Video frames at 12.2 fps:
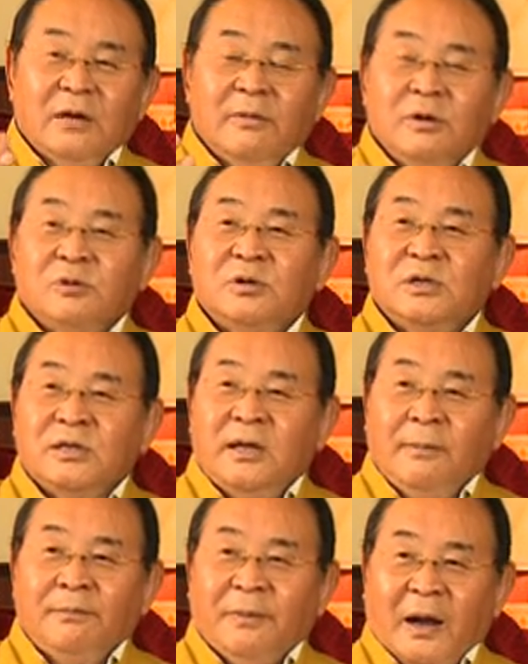when you do
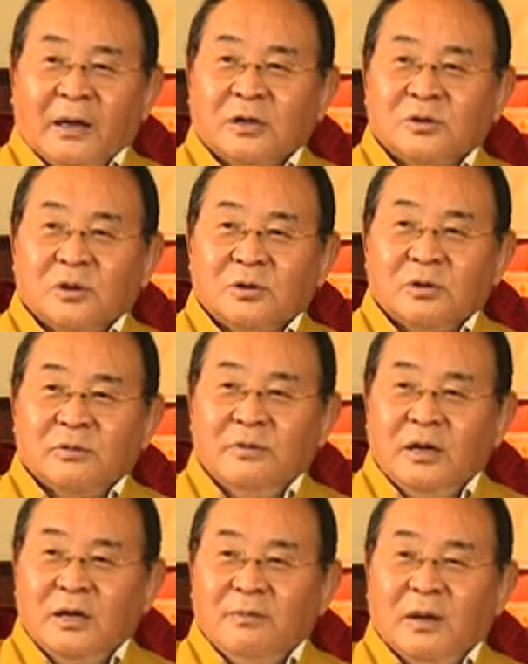Yidam practice also,
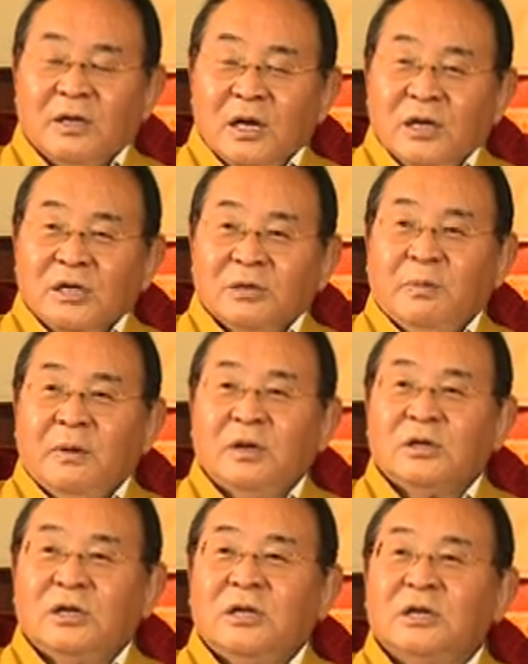very much,
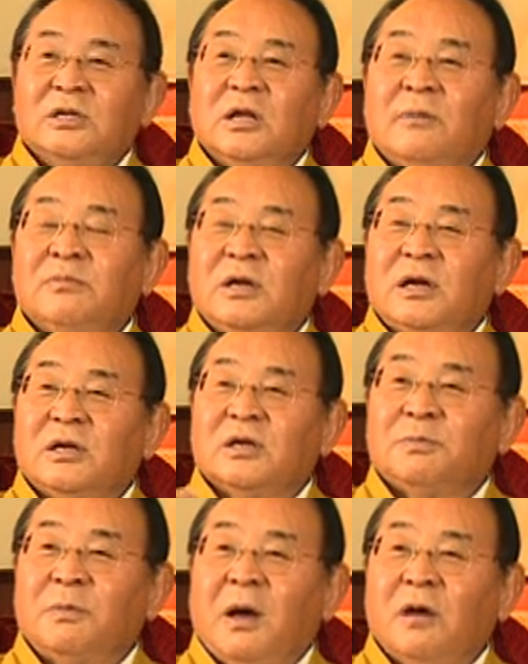especially Yidam deity
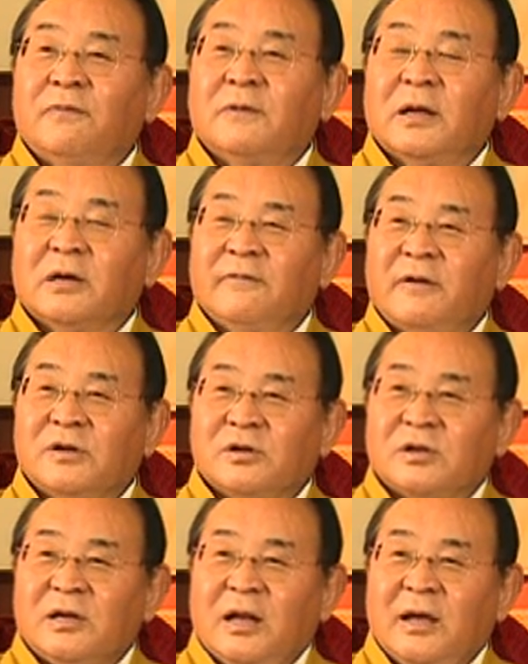is powerful like
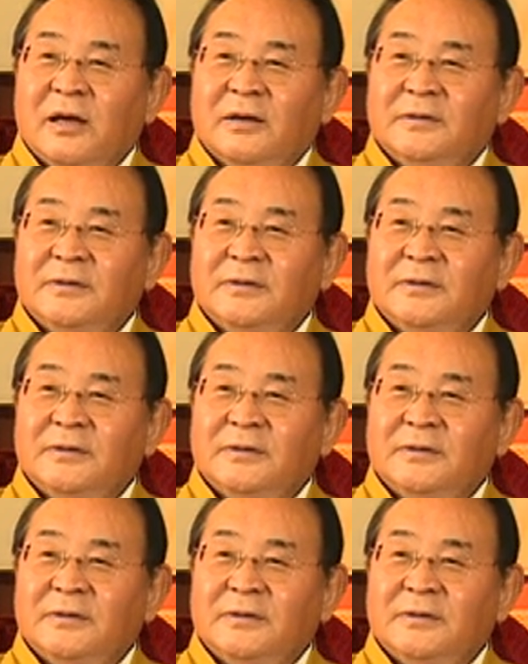Vajrakilaya.